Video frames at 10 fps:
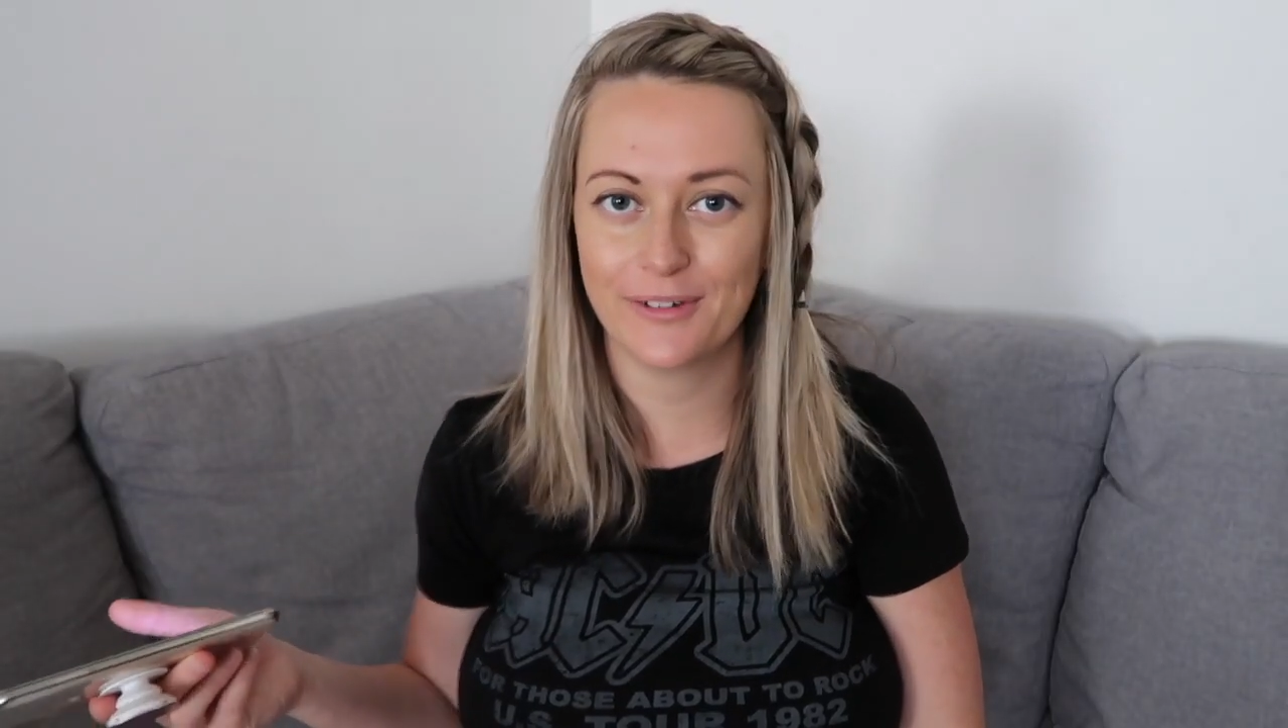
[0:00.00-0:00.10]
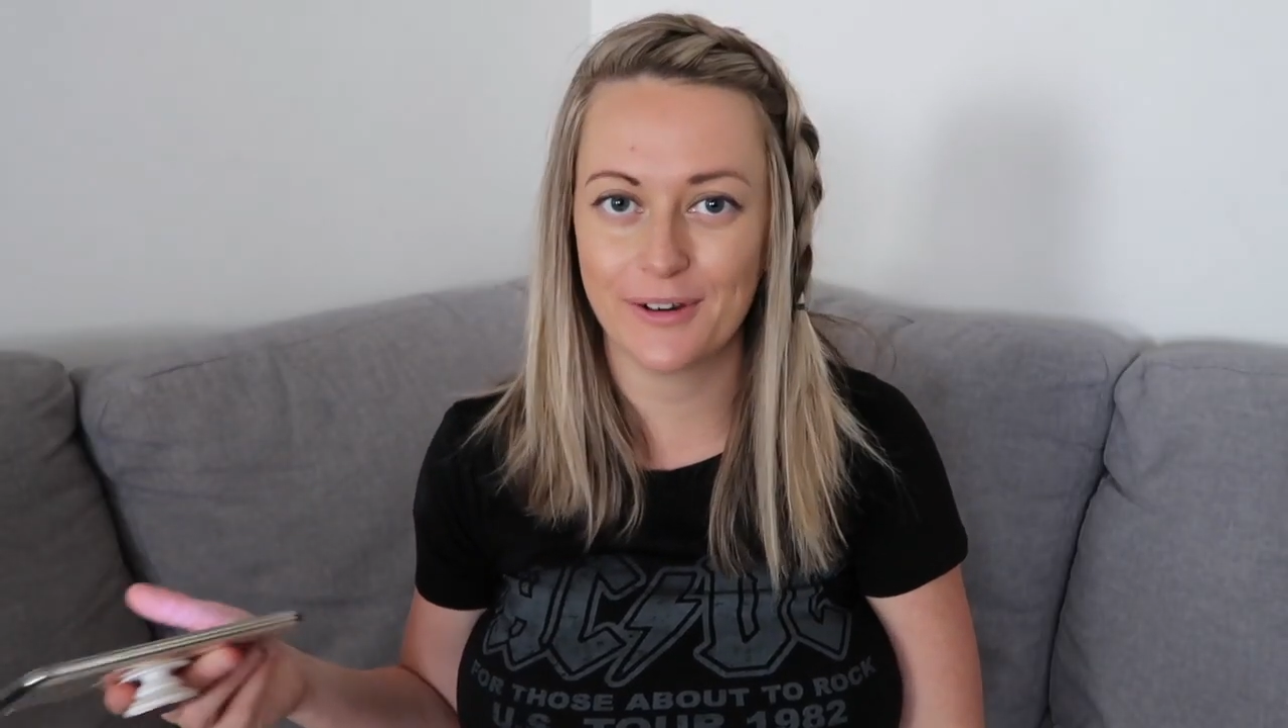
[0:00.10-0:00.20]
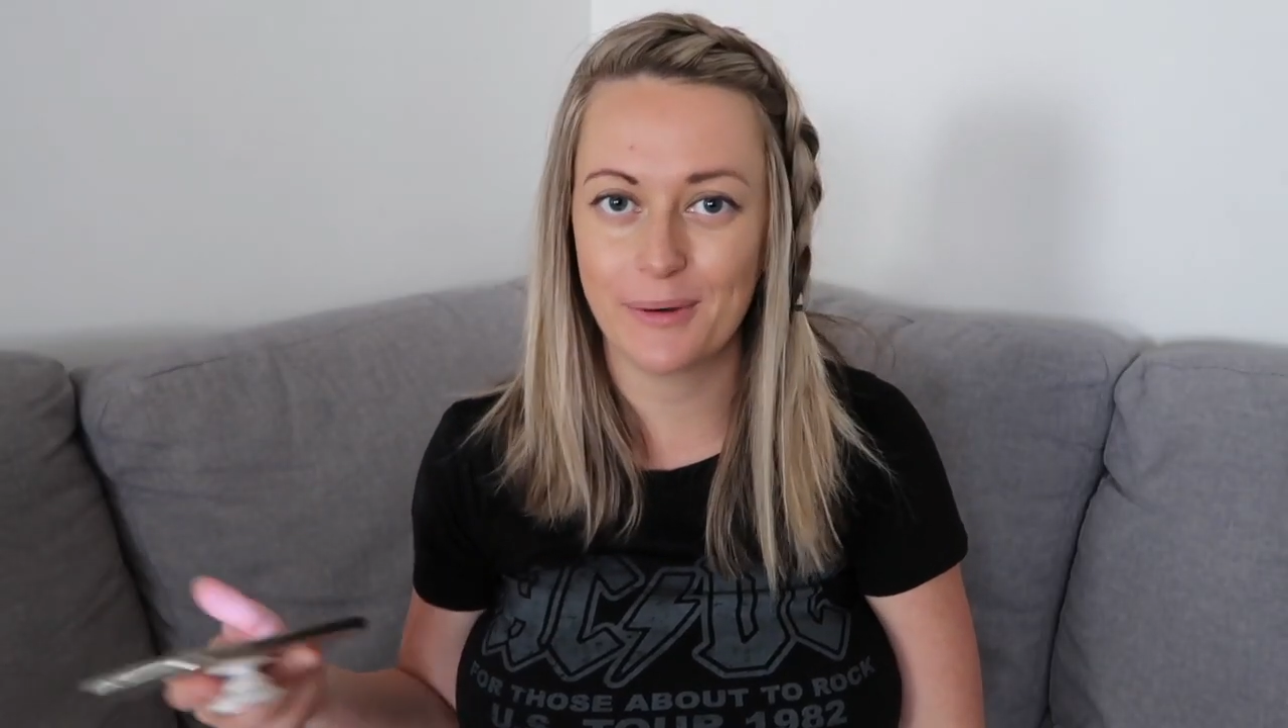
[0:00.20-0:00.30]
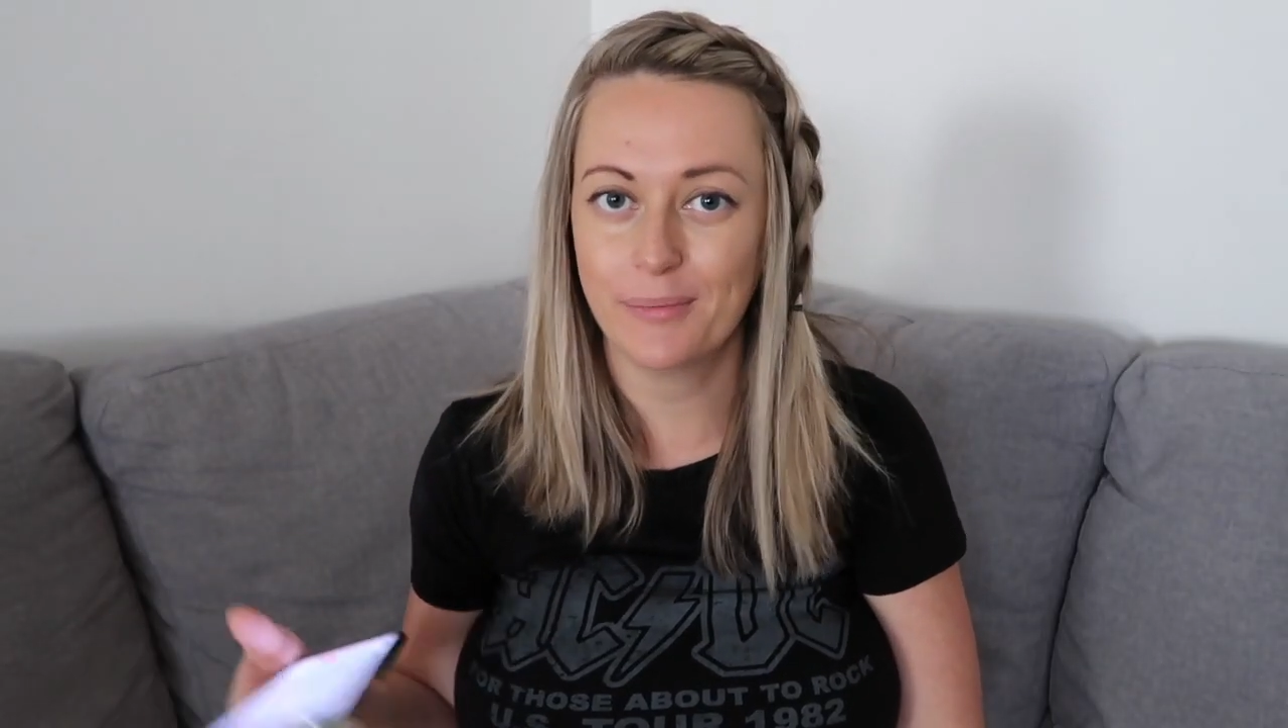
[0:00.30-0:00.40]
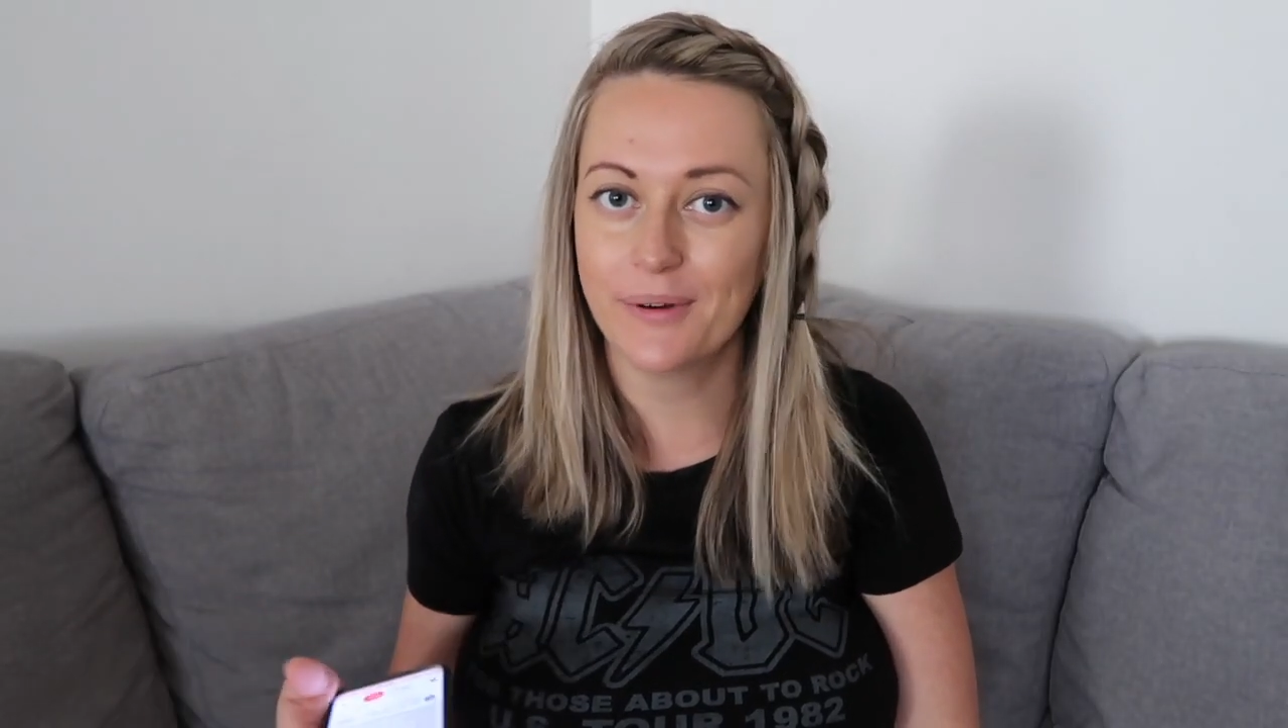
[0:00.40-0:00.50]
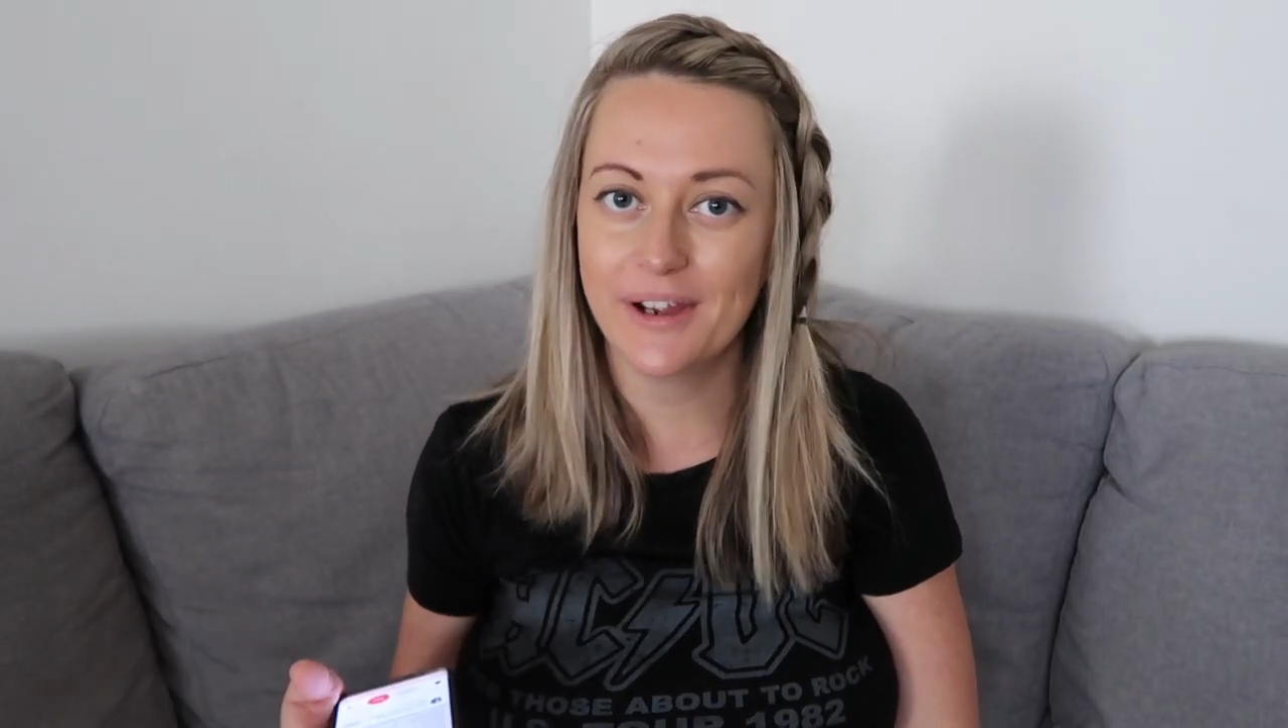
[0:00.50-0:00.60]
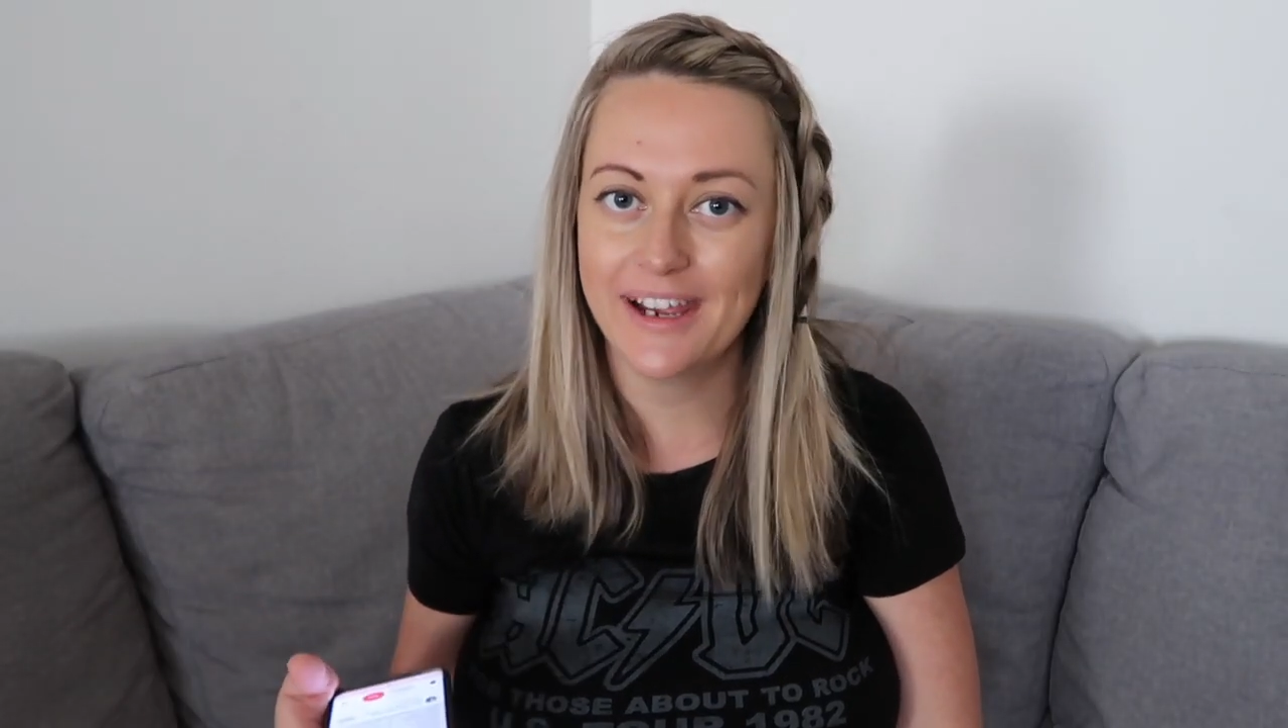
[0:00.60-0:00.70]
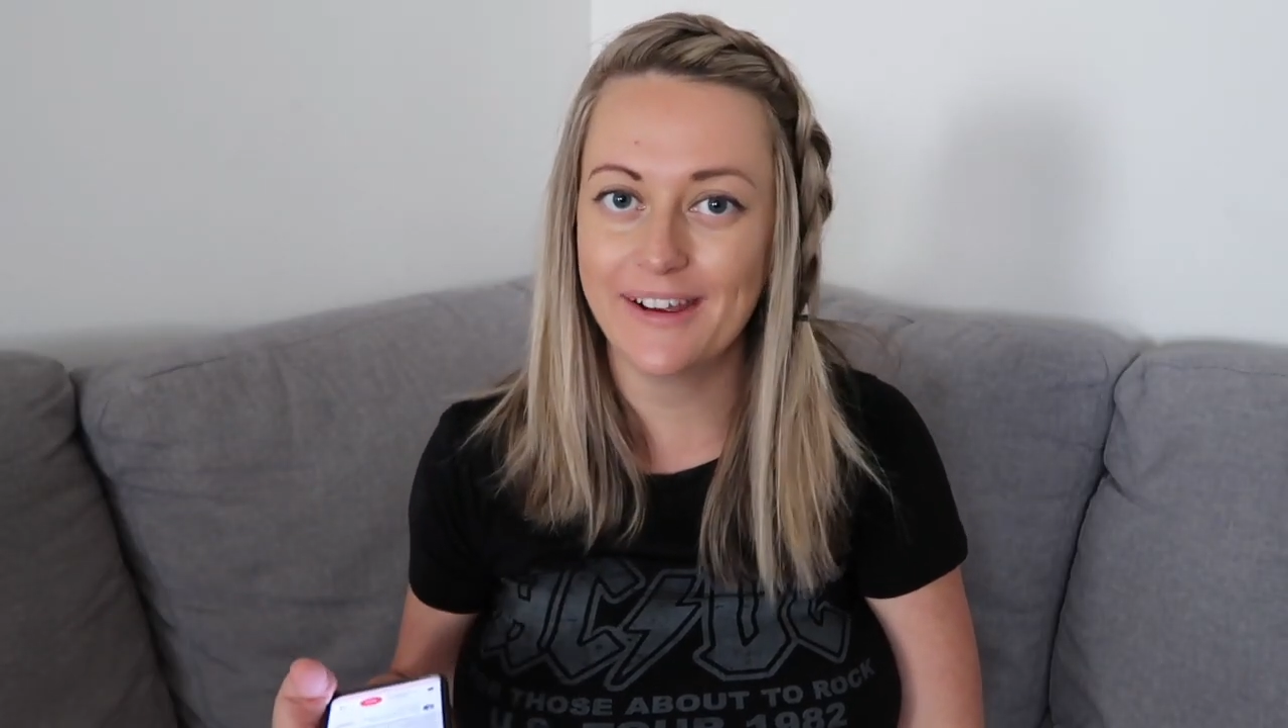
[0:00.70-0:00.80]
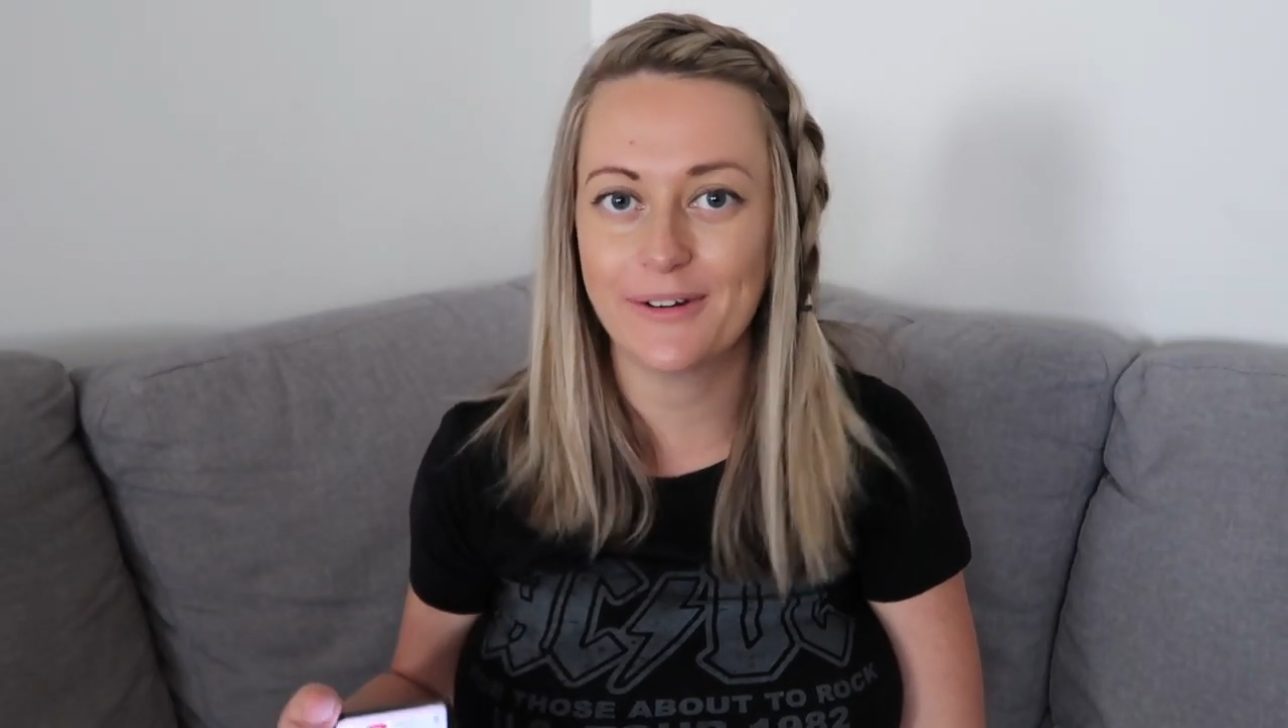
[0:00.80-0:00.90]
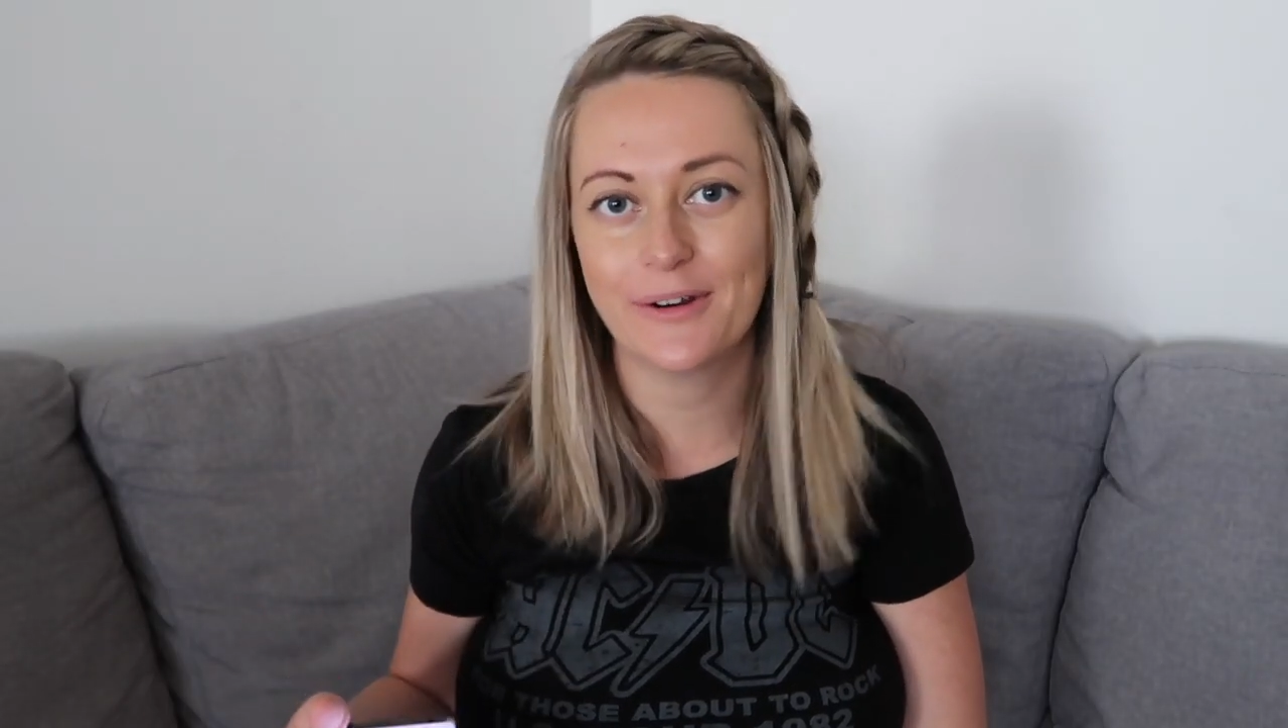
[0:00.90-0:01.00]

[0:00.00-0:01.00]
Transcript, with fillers: for a boy